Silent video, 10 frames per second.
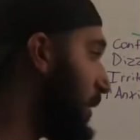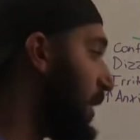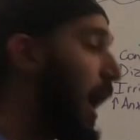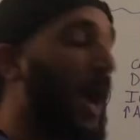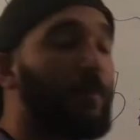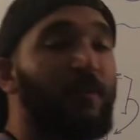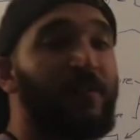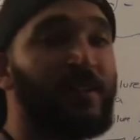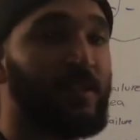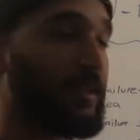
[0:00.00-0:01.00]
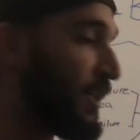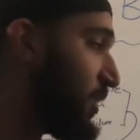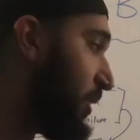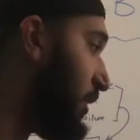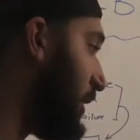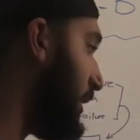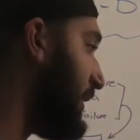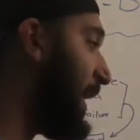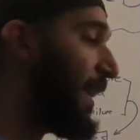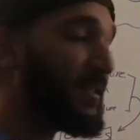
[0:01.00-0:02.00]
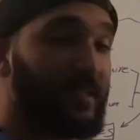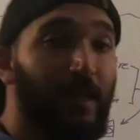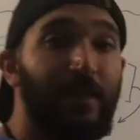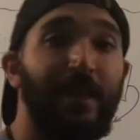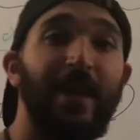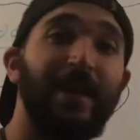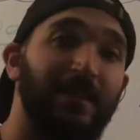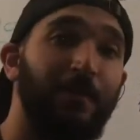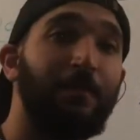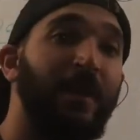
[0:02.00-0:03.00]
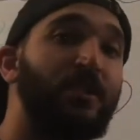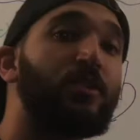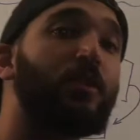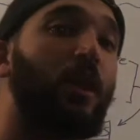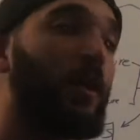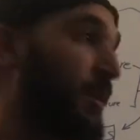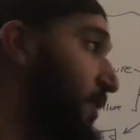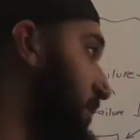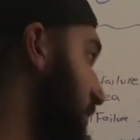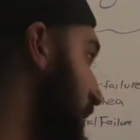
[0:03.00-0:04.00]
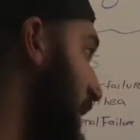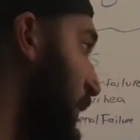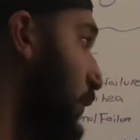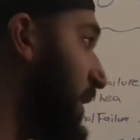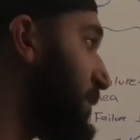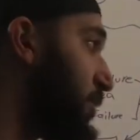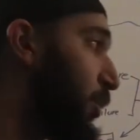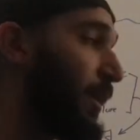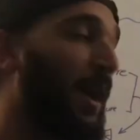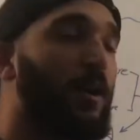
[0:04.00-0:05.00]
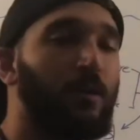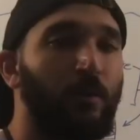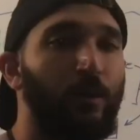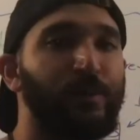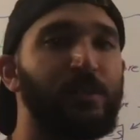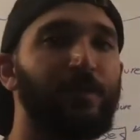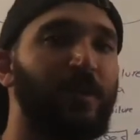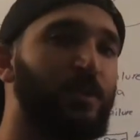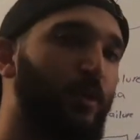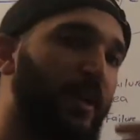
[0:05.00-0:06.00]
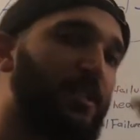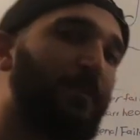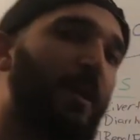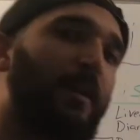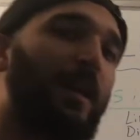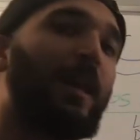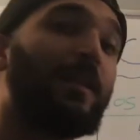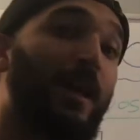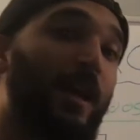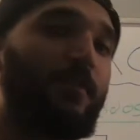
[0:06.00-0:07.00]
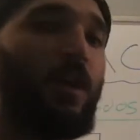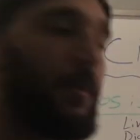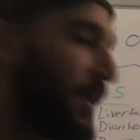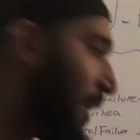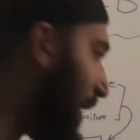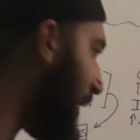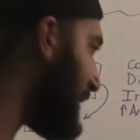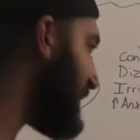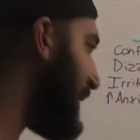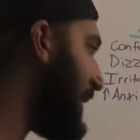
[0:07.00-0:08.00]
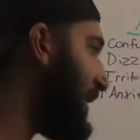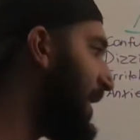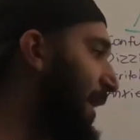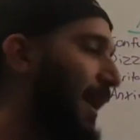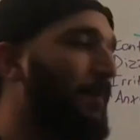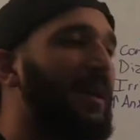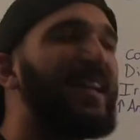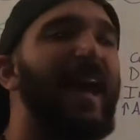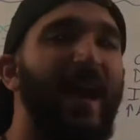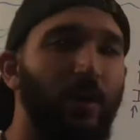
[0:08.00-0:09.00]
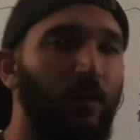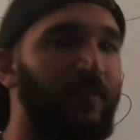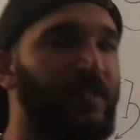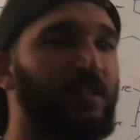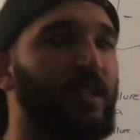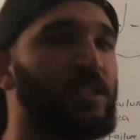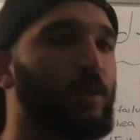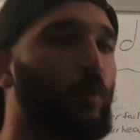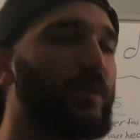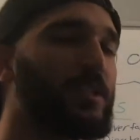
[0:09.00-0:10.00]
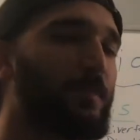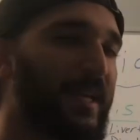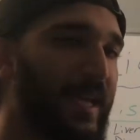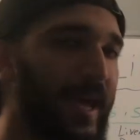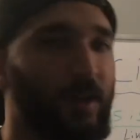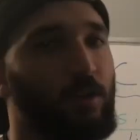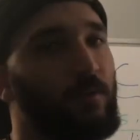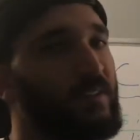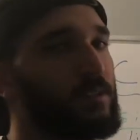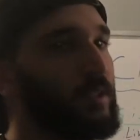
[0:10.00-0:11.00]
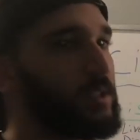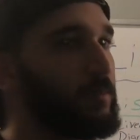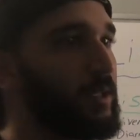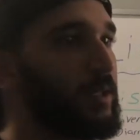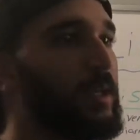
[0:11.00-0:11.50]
Hyperventilation. That is a major cause of respiratory alkalosis, because you're expelling a lot of carbon dioxide. And mechanical ventilation. What does mechanical ventilation mean?